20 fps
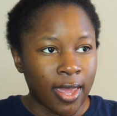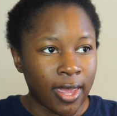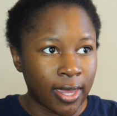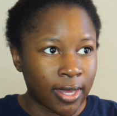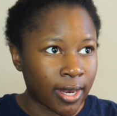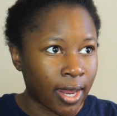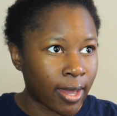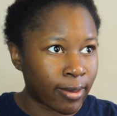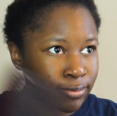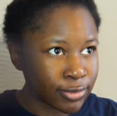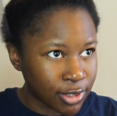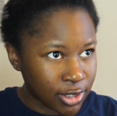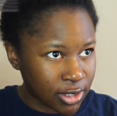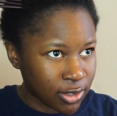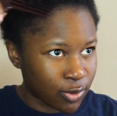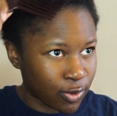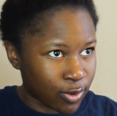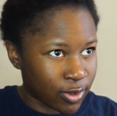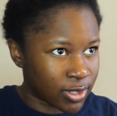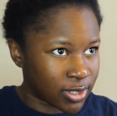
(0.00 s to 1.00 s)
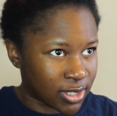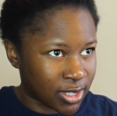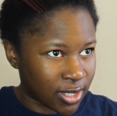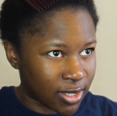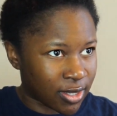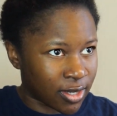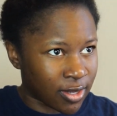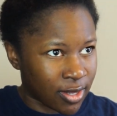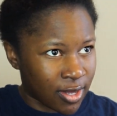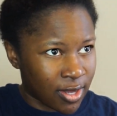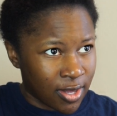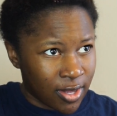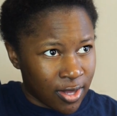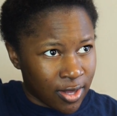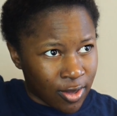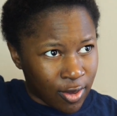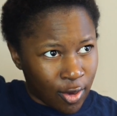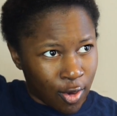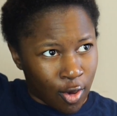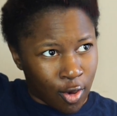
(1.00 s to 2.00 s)
and I'm just going to
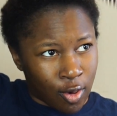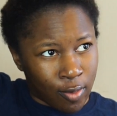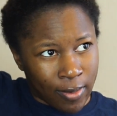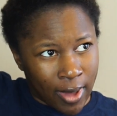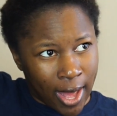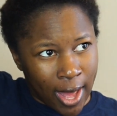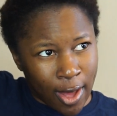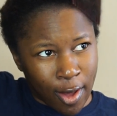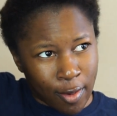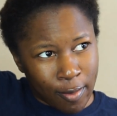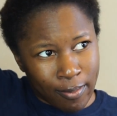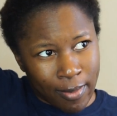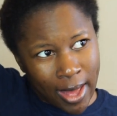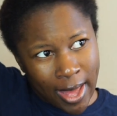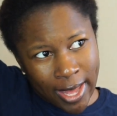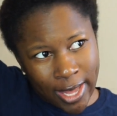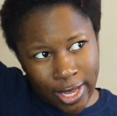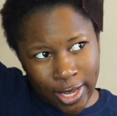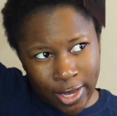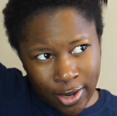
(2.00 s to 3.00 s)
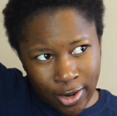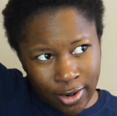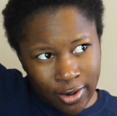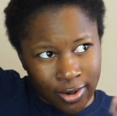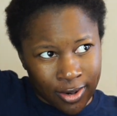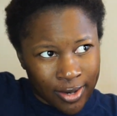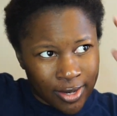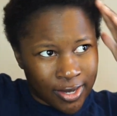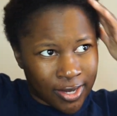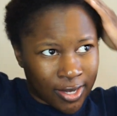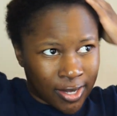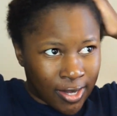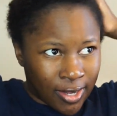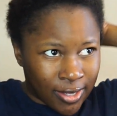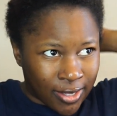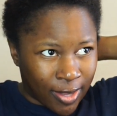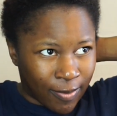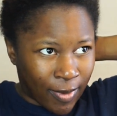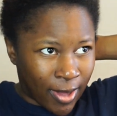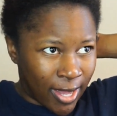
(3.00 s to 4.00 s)
comb out my hair
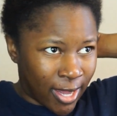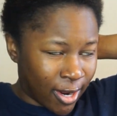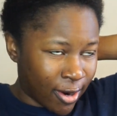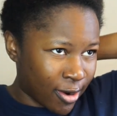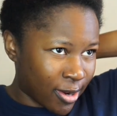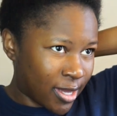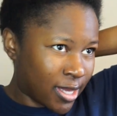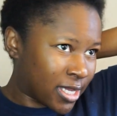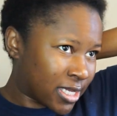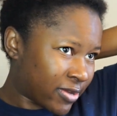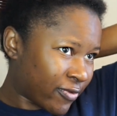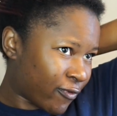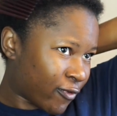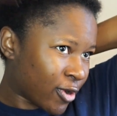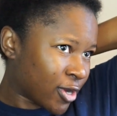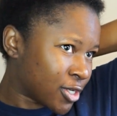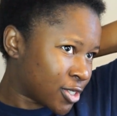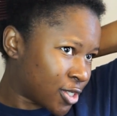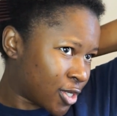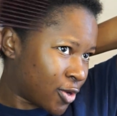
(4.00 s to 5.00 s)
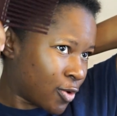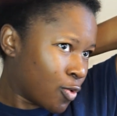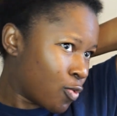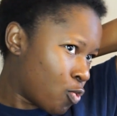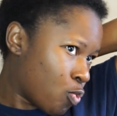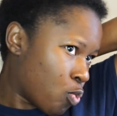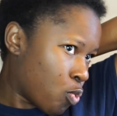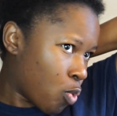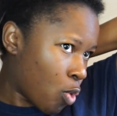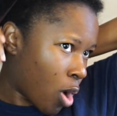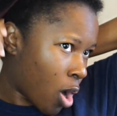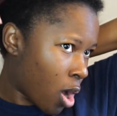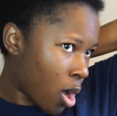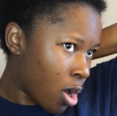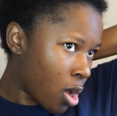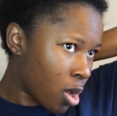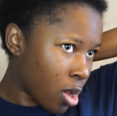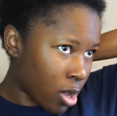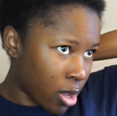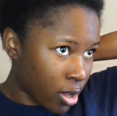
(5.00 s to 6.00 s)
now my hair is freshly
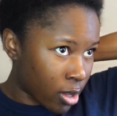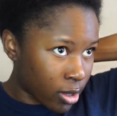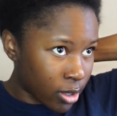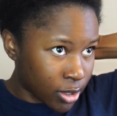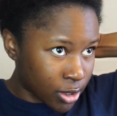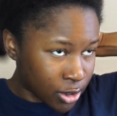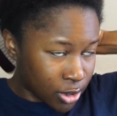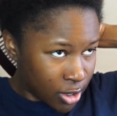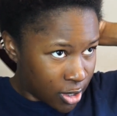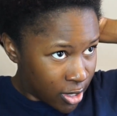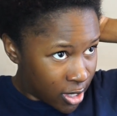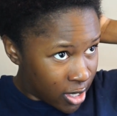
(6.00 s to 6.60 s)
washed